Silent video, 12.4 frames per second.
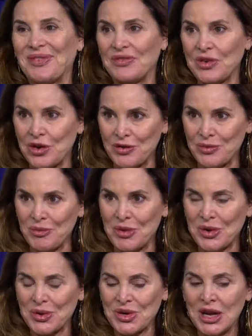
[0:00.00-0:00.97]
very
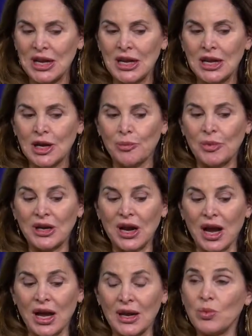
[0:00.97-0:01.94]
remote. But
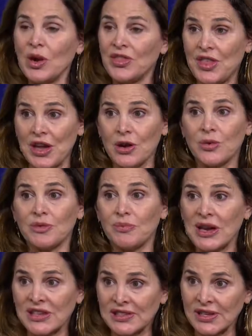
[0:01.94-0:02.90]
I went there with
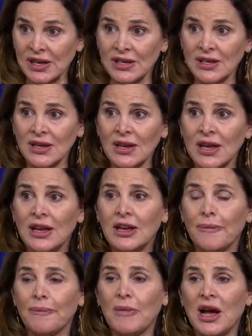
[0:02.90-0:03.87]
my son,
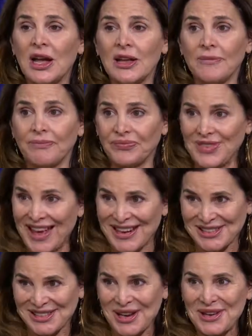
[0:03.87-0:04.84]
my
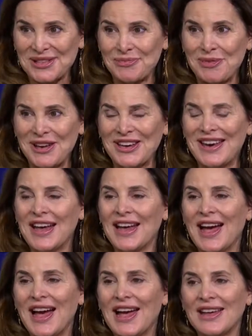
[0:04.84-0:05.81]
ex-husband,
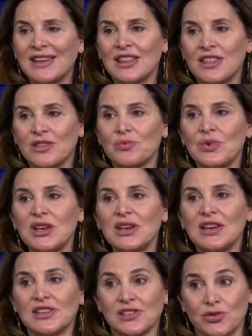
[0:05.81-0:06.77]
and
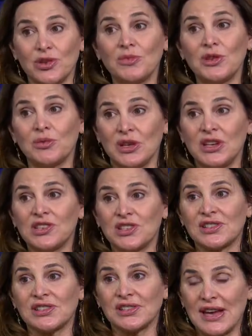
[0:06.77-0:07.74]
three extremely
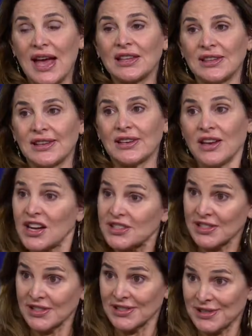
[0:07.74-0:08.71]
religious Catholic
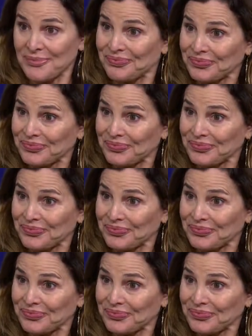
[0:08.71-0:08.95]
cousins.